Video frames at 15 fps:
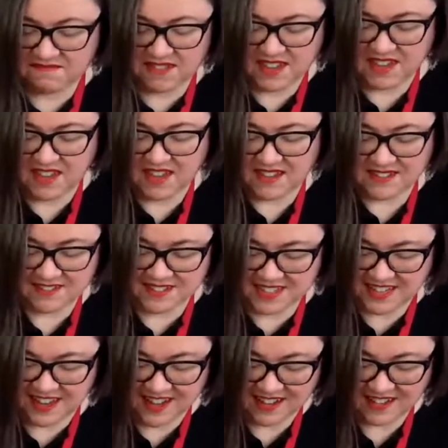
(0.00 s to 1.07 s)
Yeah,
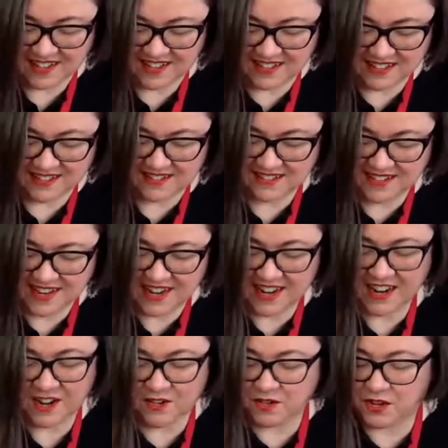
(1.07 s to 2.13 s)
exactly. And
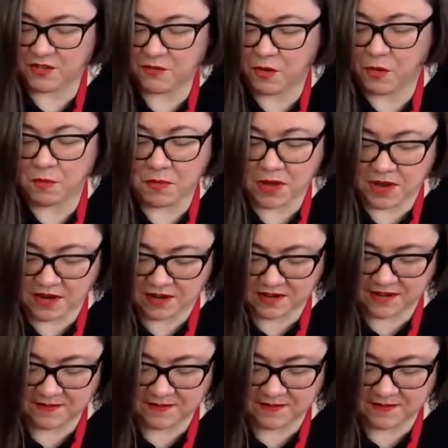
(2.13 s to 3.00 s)
I know you won't mind.